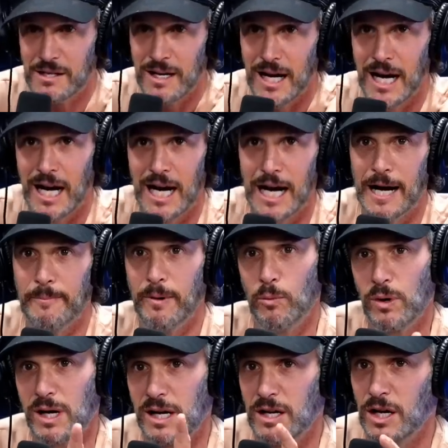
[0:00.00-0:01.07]

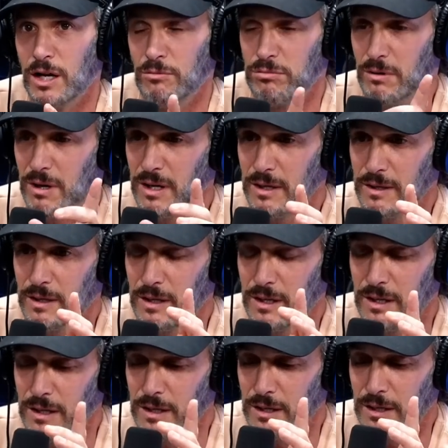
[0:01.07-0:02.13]
we're going
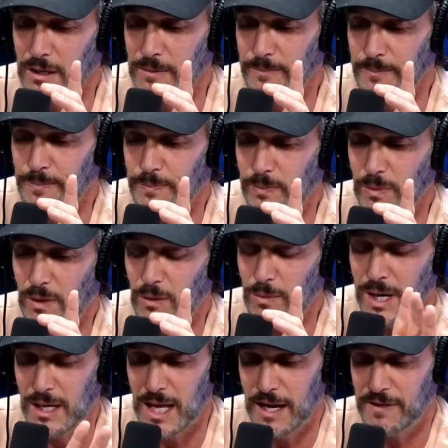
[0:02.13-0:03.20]
to, we
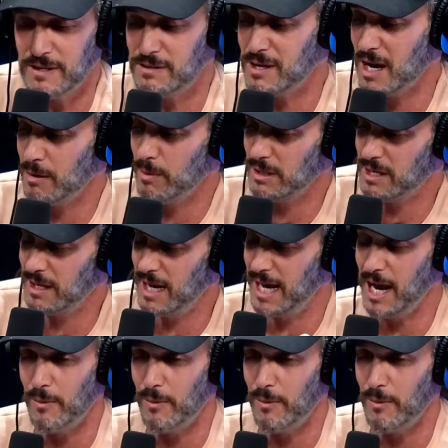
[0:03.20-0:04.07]
got a lot of things to talk about today.